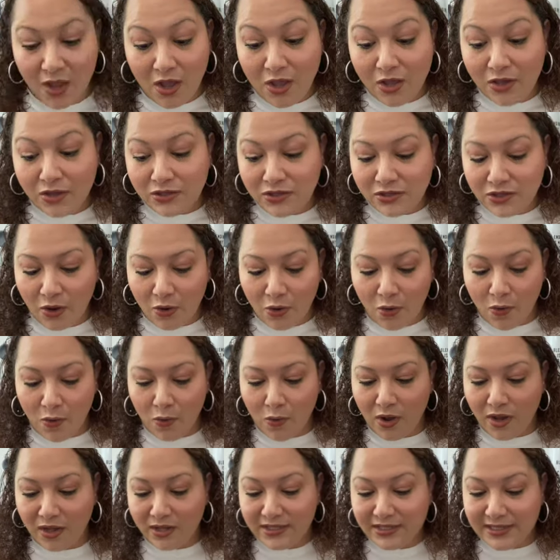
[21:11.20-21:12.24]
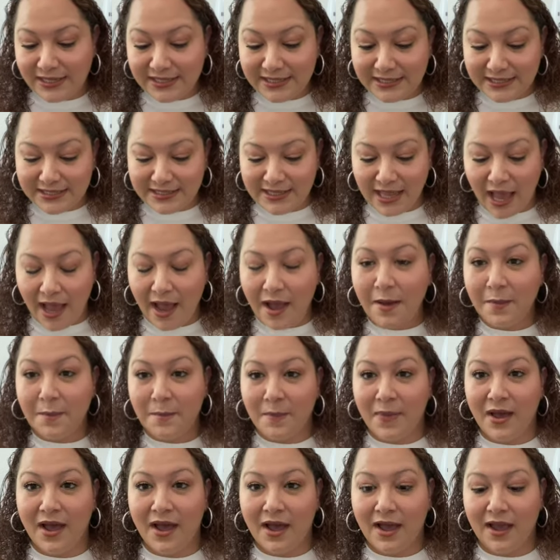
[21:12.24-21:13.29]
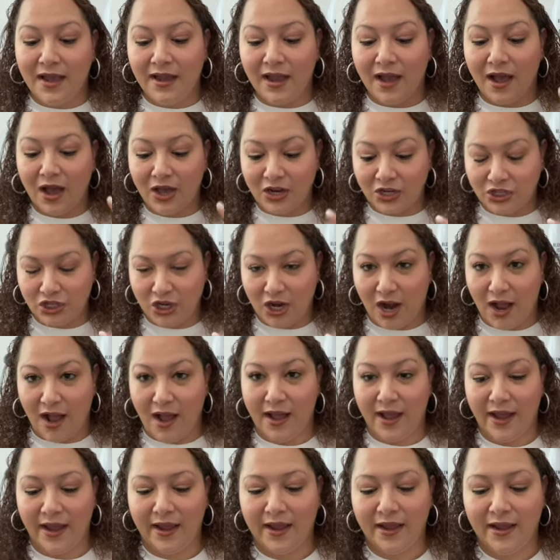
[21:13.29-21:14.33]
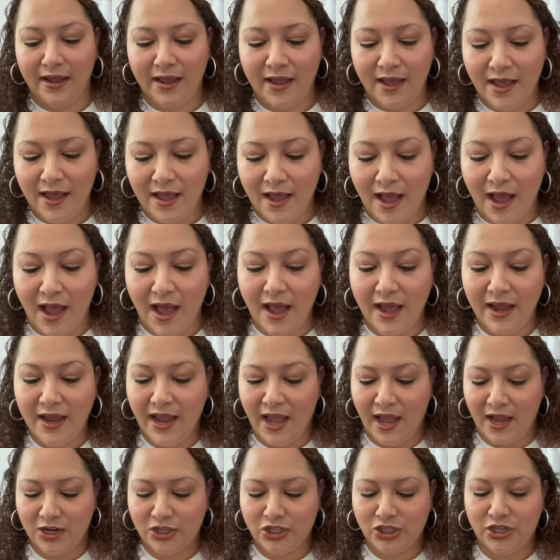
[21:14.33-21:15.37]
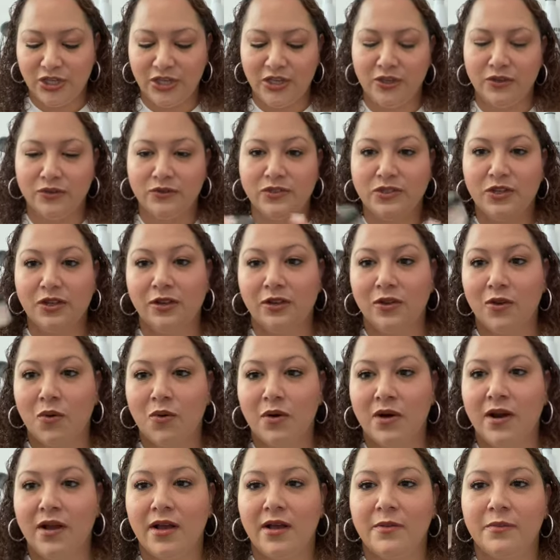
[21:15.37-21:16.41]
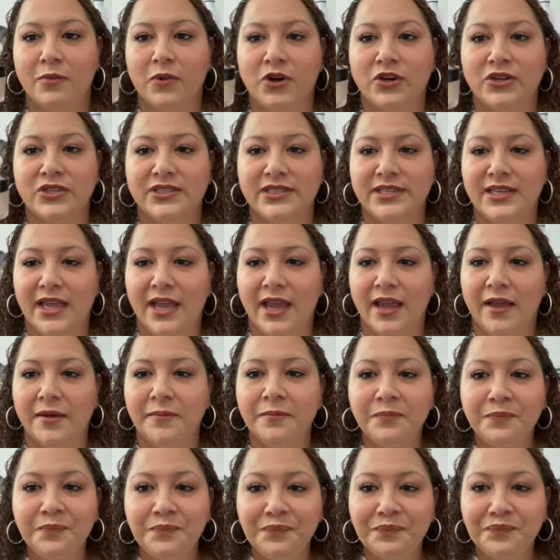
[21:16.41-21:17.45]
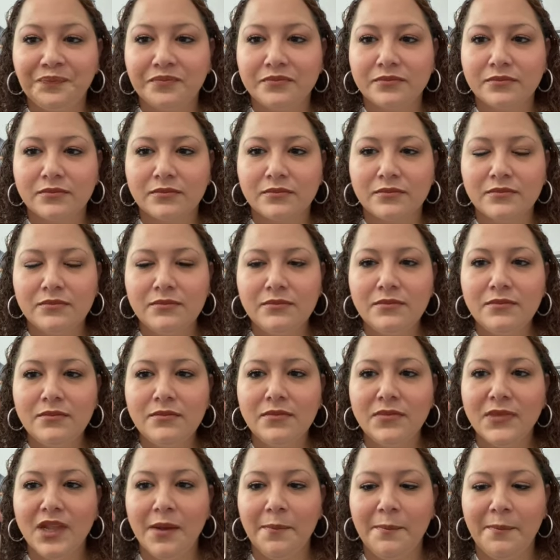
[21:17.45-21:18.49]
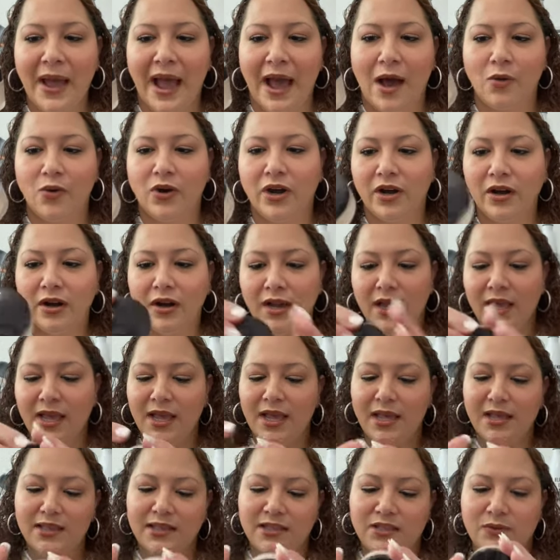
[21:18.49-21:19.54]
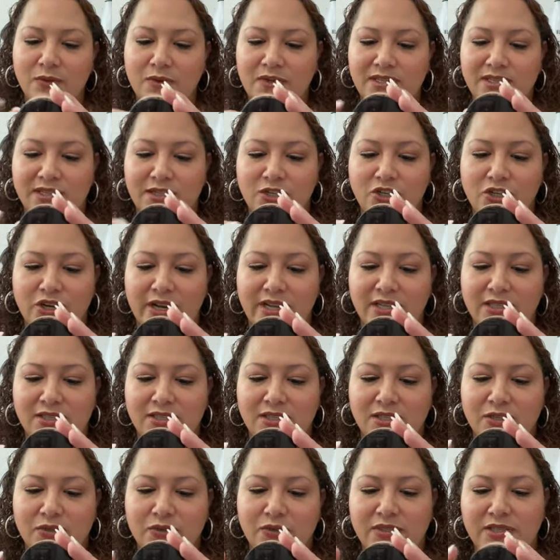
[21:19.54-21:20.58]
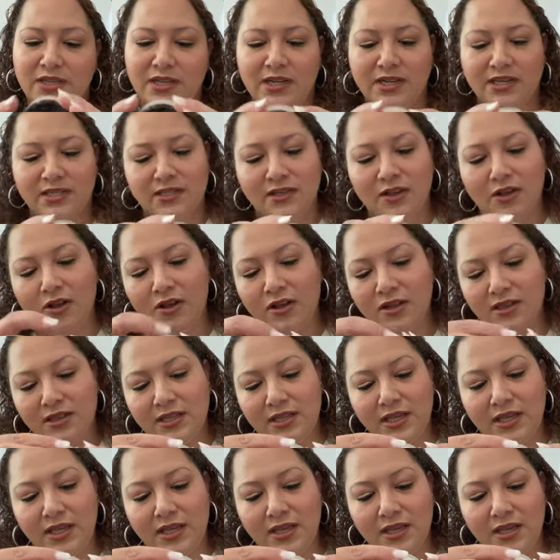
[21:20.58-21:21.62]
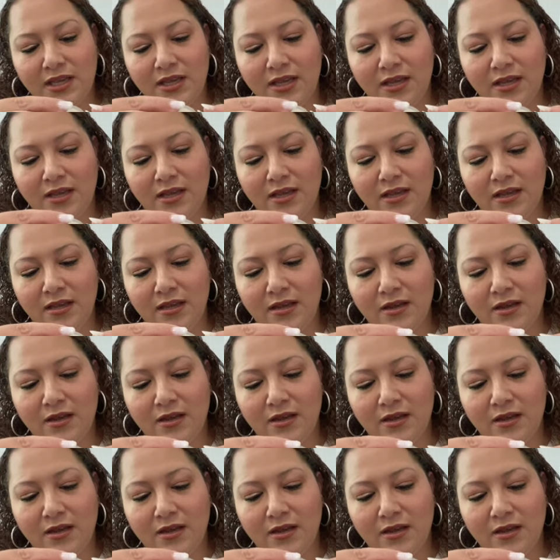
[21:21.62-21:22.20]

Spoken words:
so to set my under eye, I actually use the Laura Mercier powder. This one is in translucent. It's called the